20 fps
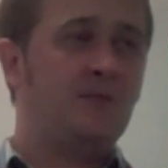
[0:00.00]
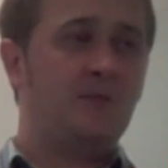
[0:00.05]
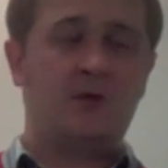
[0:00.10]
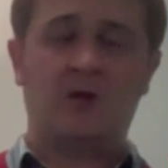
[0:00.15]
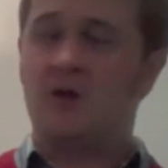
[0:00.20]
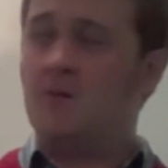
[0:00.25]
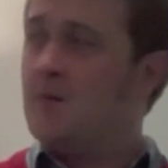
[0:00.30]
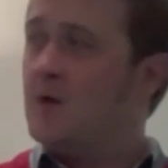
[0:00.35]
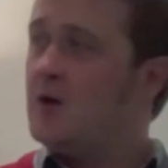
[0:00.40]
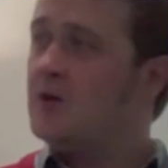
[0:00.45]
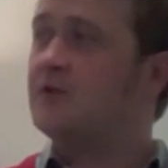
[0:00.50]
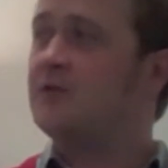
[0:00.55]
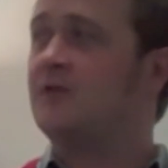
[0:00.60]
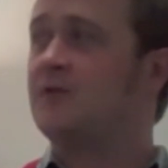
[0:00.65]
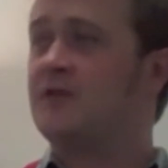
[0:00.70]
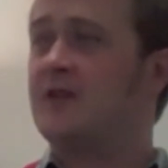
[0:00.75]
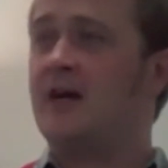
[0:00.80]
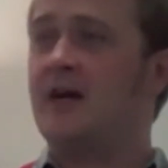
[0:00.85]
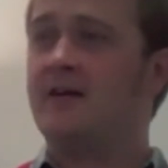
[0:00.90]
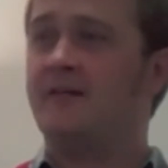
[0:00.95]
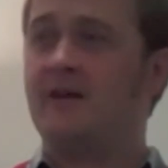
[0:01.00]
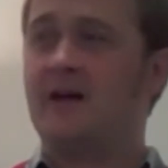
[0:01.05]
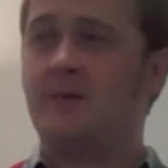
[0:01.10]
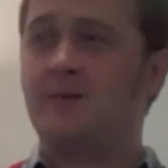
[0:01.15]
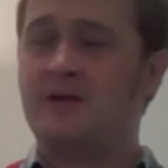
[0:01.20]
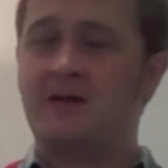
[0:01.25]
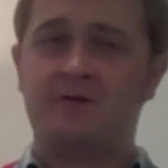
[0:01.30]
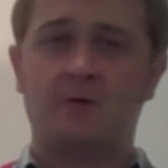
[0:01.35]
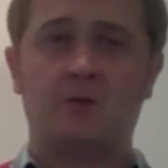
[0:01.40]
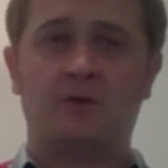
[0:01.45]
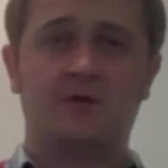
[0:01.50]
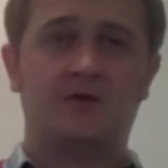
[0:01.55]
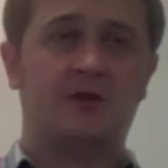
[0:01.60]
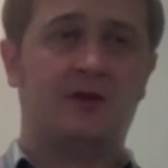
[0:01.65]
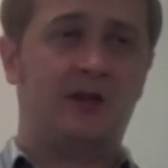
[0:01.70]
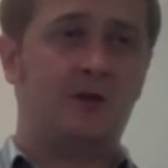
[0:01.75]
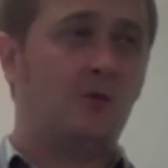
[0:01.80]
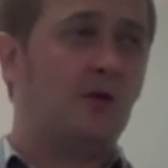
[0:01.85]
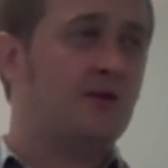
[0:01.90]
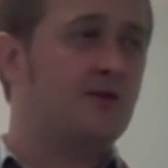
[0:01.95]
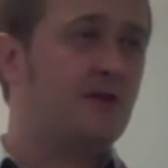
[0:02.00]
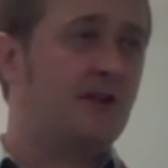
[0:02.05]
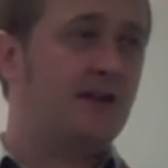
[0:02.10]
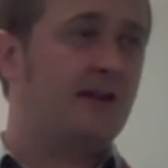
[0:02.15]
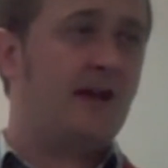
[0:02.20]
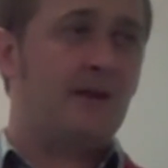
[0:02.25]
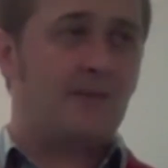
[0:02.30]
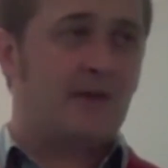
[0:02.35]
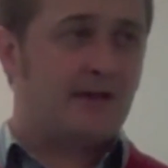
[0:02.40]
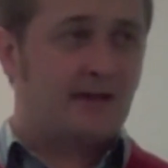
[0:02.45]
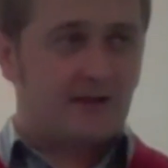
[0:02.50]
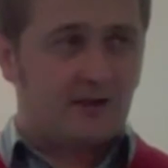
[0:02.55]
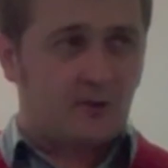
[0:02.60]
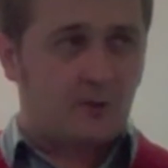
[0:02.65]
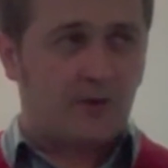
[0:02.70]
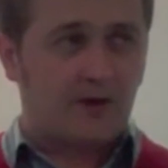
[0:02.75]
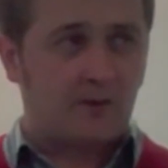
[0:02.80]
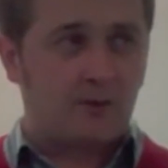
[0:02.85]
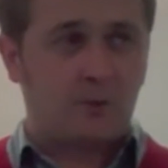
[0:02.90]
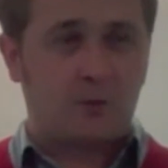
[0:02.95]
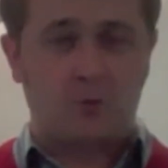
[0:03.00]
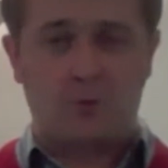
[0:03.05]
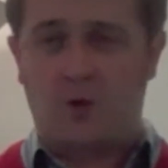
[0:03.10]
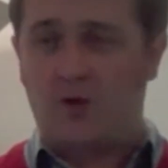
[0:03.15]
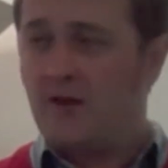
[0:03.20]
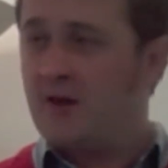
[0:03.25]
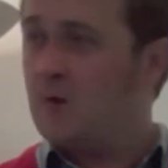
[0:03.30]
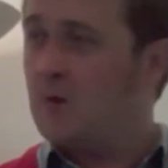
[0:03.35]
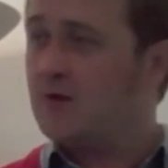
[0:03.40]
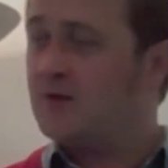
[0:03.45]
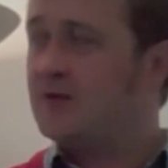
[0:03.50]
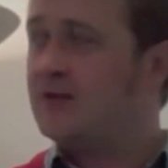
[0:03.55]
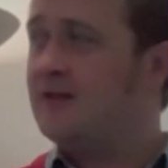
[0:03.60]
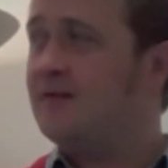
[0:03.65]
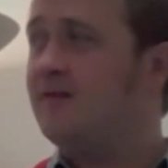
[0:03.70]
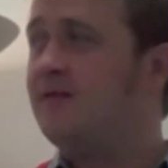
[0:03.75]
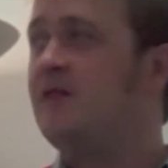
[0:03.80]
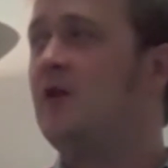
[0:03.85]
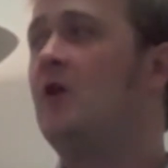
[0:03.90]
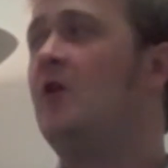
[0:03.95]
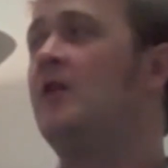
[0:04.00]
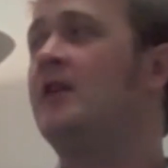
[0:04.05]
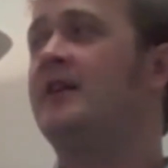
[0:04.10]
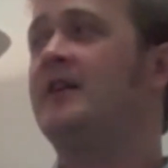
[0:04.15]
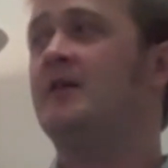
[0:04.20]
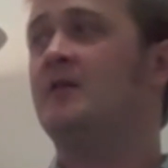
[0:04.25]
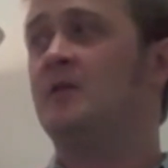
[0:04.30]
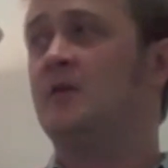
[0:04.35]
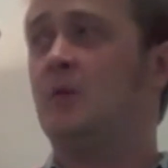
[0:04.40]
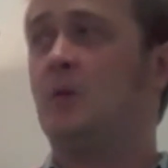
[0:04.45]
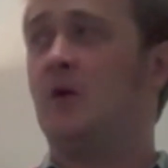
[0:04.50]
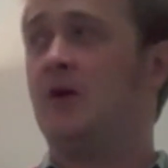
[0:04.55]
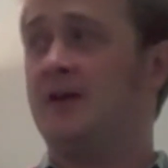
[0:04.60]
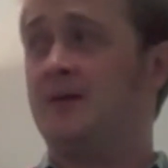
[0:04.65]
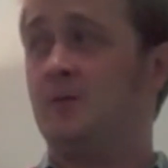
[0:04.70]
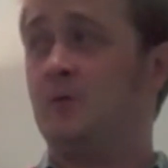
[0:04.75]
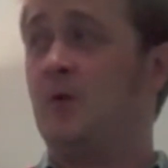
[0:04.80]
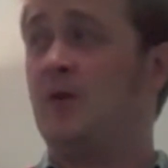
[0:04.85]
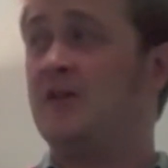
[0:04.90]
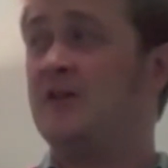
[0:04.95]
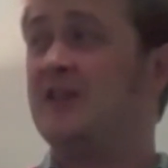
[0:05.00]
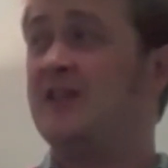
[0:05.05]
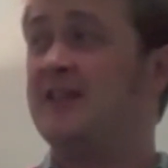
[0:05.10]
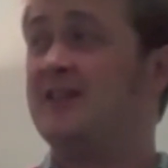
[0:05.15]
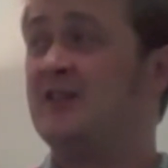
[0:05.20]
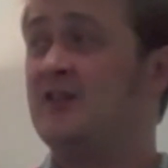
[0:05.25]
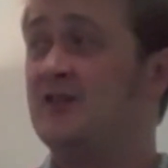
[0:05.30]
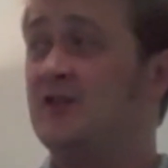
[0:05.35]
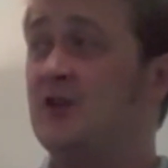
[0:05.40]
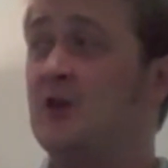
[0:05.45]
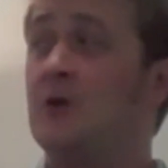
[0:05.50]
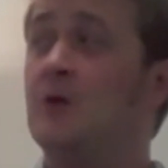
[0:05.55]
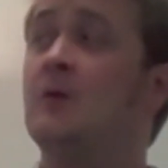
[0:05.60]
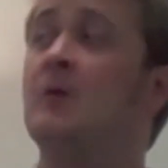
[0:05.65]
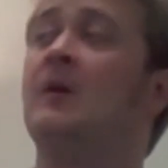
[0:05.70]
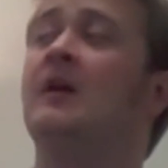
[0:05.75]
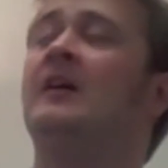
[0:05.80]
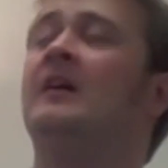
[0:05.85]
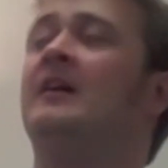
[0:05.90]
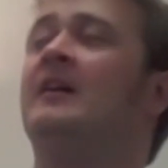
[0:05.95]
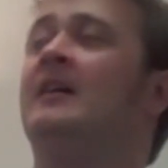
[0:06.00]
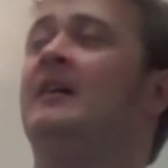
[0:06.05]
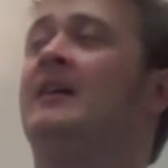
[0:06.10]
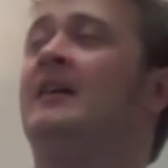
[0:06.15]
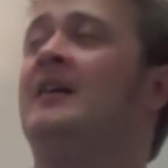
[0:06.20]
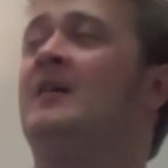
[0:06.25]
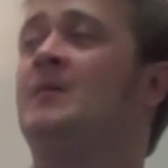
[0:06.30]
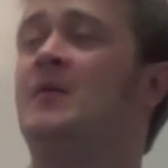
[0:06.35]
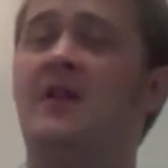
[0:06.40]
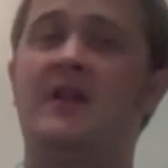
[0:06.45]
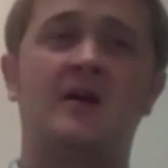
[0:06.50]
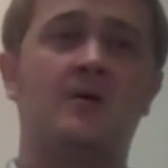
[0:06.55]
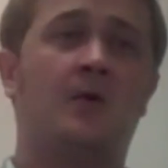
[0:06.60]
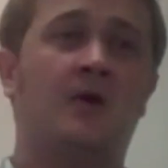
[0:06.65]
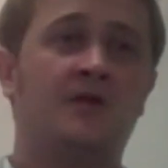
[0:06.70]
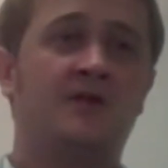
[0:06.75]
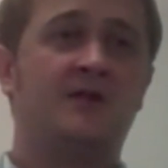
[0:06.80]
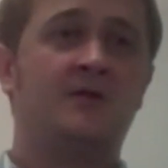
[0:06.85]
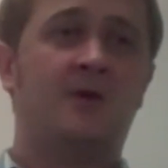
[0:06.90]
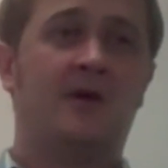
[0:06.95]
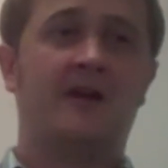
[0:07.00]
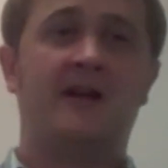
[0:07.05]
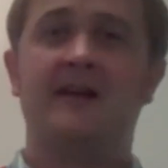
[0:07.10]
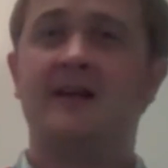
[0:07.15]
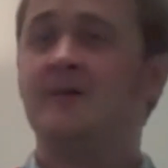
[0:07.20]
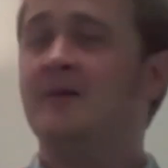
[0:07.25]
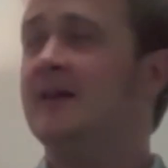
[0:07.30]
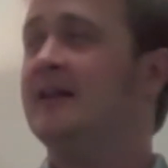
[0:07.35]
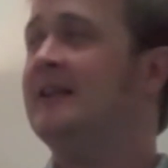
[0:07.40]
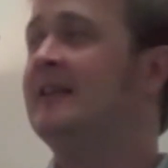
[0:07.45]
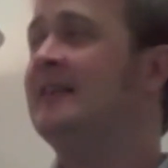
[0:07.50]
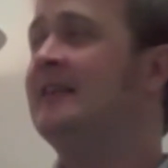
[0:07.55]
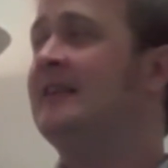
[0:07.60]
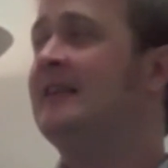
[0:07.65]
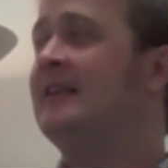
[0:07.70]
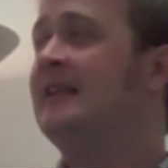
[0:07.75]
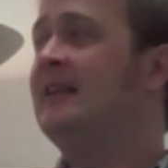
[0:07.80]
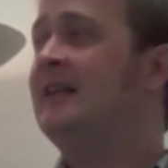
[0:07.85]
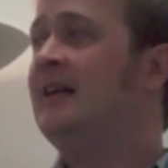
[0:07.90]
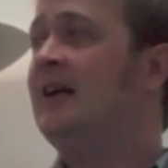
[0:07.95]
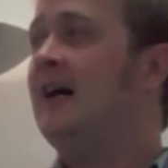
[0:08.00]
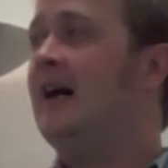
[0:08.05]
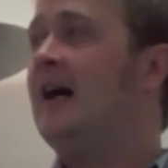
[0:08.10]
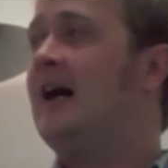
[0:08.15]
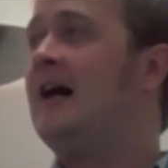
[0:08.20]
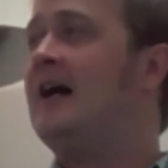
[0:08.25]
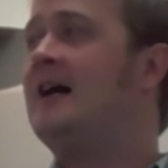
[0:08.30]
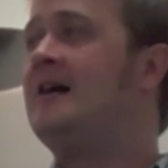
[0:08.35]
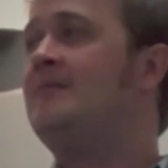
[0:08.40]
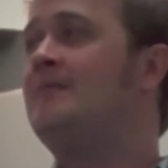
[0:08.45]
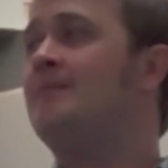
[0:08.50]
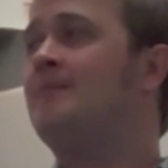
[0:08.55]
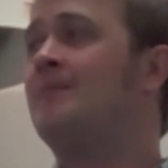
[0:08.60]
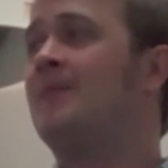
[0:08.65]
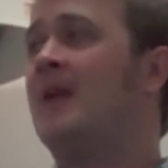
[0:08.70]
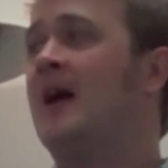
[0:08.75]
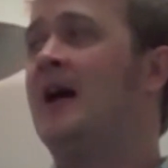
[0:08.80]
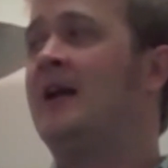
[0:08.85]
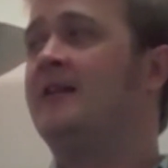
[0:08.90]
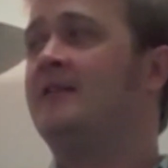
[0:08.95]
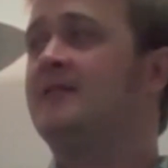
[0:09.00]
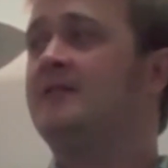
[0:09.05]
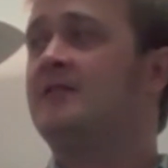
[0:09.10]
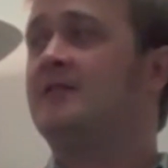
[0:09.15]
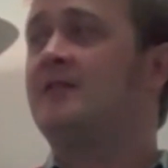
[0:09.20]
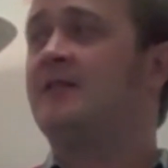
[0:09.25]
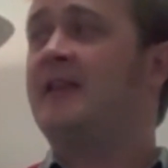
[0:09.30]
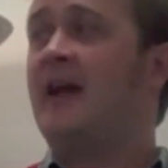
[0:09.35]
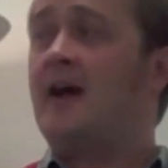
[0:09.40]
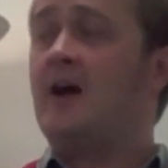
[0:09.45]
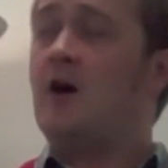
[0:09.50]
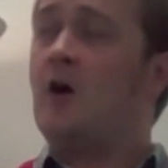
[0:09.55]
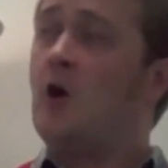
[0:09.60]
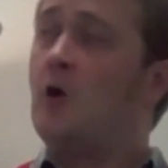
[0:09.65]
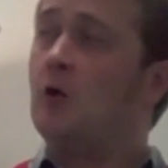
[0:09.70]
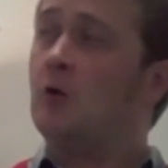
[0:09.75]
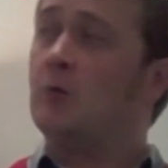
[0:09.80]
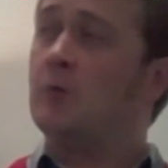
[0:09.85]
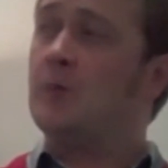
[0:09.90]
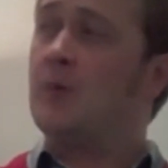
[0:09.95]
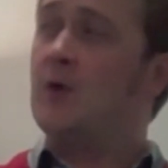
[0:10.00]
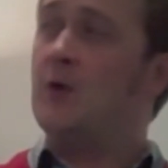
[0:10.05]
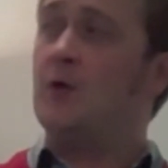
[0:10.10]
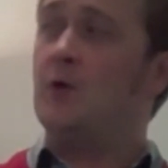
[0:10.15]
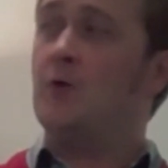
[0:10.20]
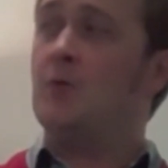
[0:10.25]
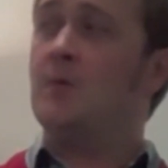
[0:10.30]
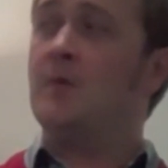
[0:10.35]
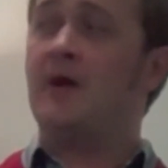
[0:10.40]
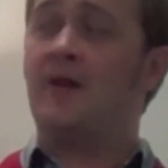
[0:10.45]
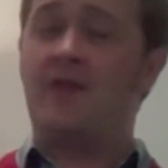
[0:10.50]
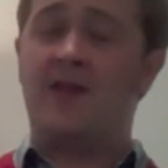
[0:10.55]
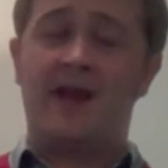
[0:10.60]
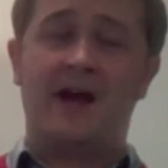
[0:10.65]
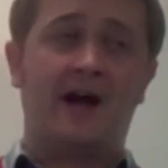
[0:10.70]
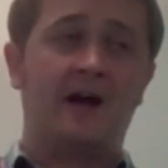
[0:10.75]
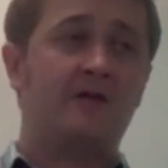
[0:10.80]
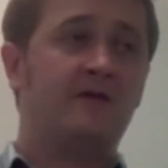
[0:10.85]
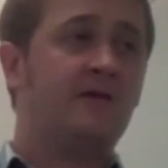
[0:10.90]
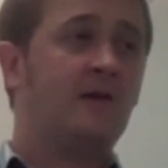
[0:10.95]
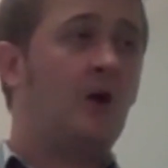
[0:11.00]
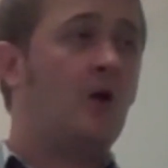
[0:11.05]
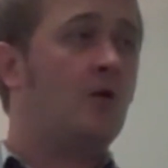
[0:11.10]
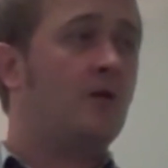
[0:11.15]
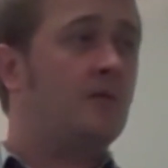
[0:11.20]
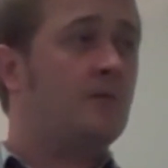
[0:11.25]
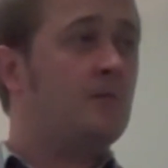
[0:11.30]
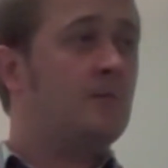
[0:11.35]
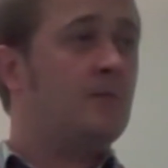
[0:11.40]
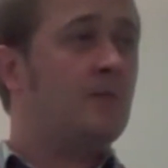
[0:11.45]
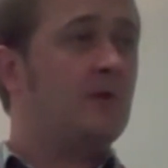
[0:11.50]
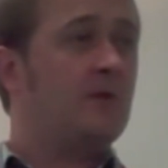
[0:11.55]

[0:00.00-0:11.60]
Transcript: commercial side of apps. Everyone suddenly wanted an app. They didn't know what they wanted it for, they didn't know what it wanted it to do, but they wanted one anyway. And that whole boom, and the iPhone and